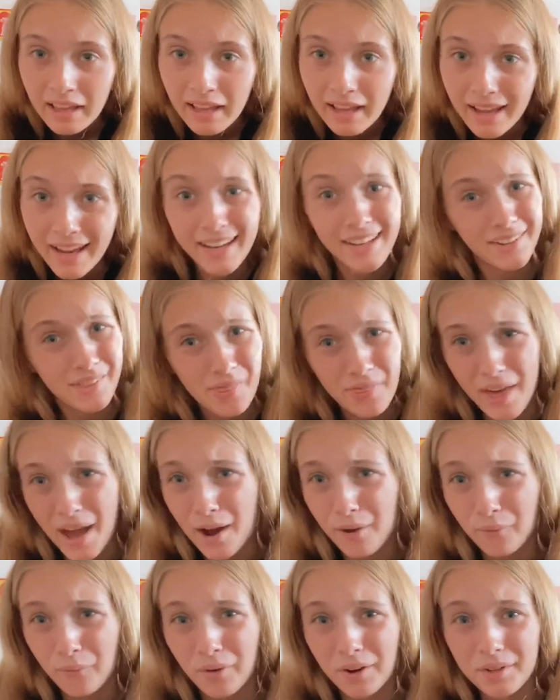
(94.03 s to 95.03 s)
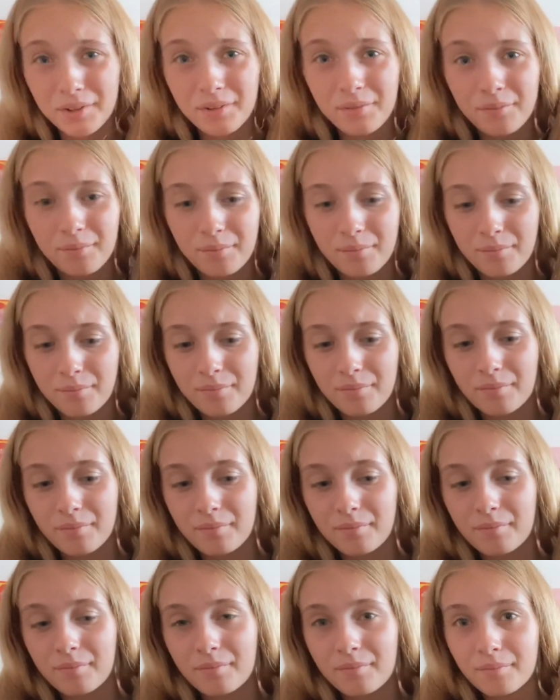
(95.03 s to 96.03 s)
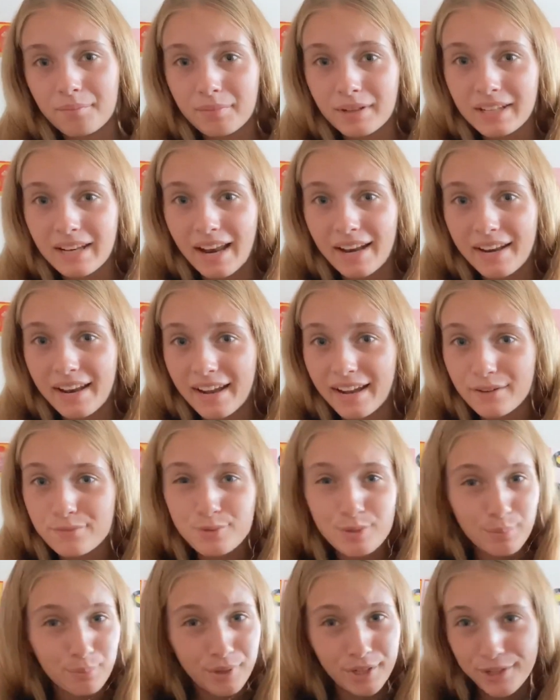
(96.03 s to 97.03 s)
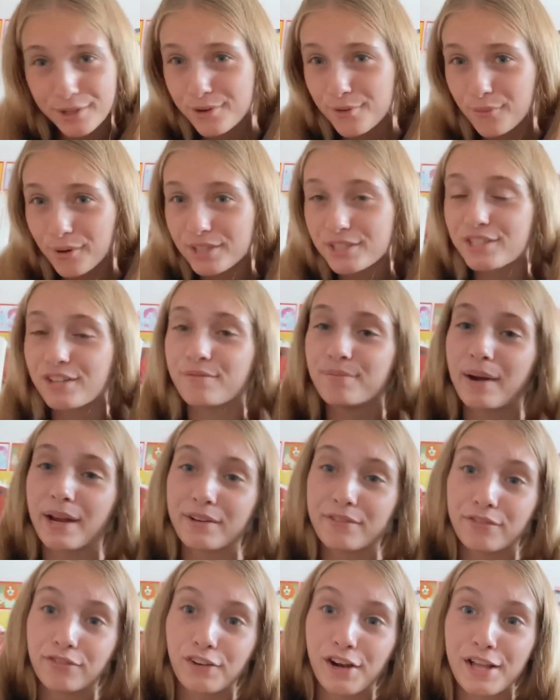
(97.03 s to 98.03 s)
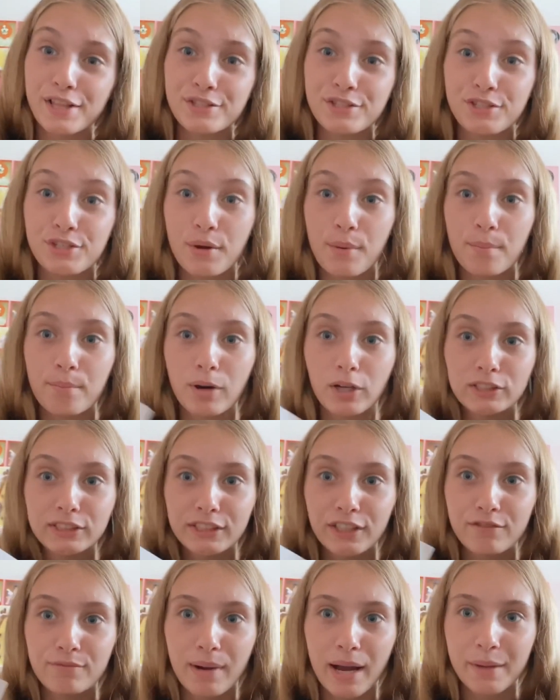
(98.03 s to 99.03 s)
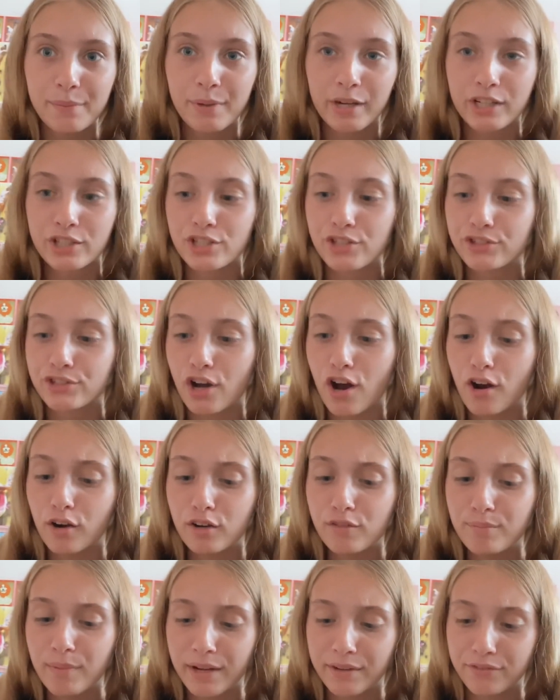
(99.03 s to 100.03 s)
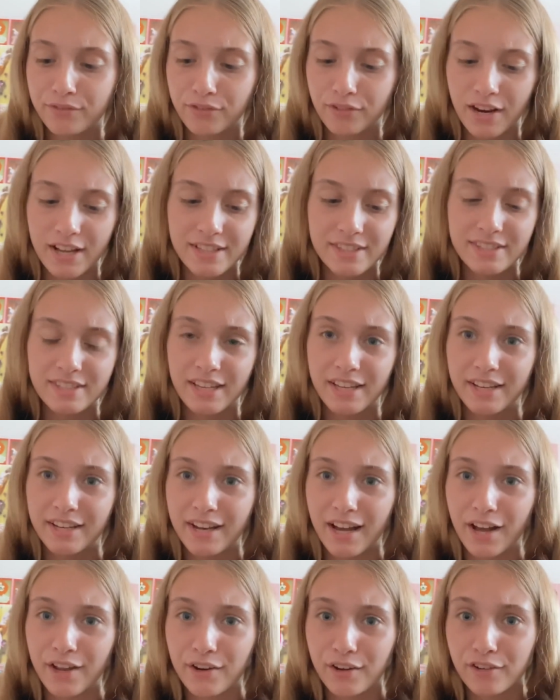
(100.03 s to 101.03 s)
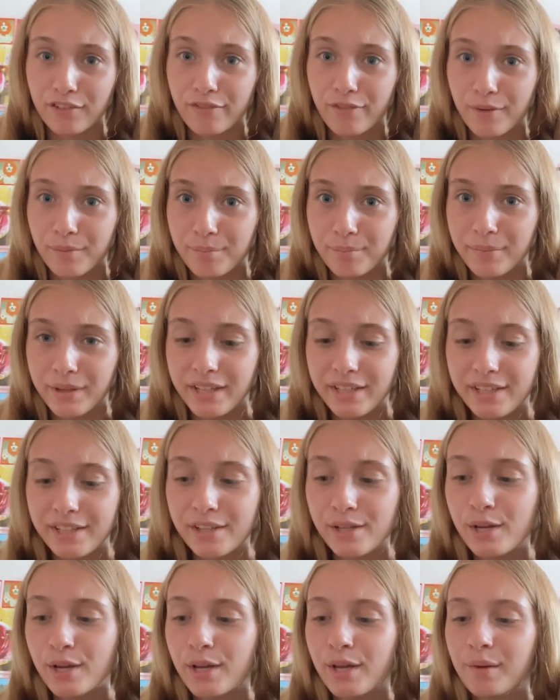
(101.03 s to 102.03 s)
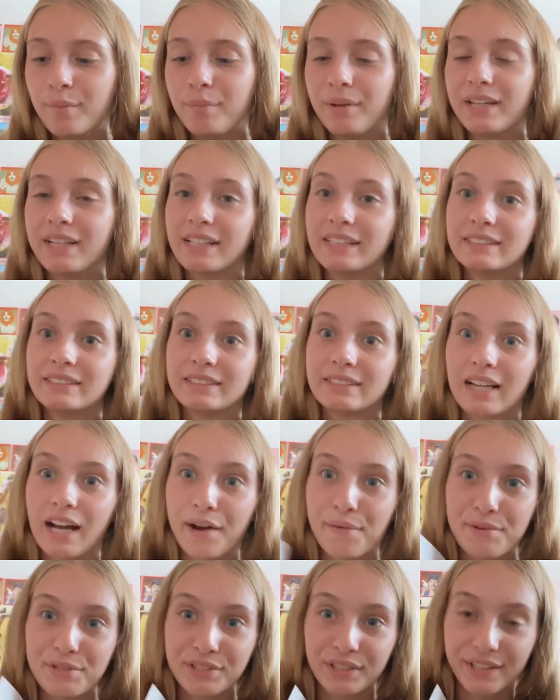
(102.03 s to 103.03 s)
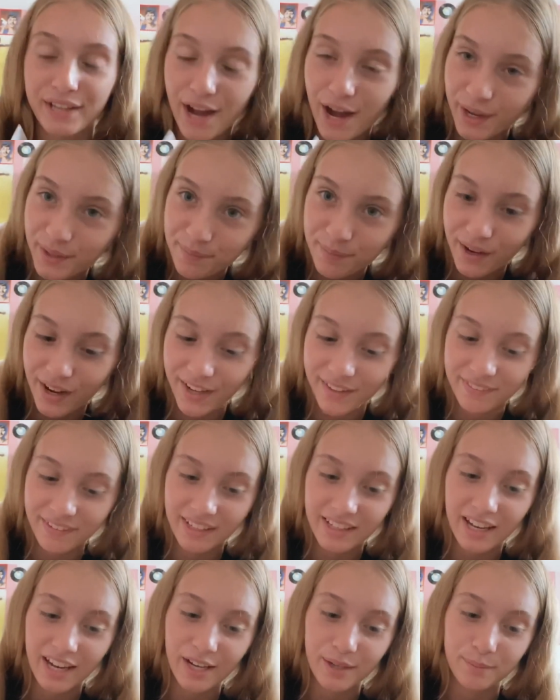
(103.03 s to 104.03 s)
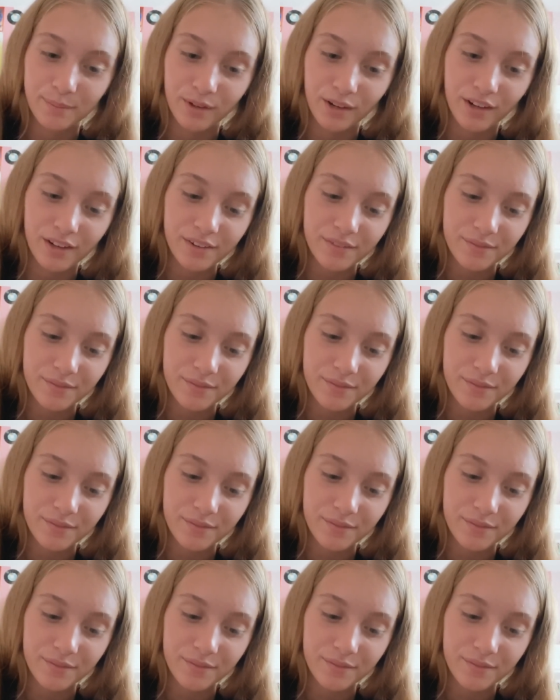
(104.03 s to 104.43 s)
and that one. But then I have some cute ones of my friends. Most of my pictures are of my friends and not of me, because obviously I'm behind the camera.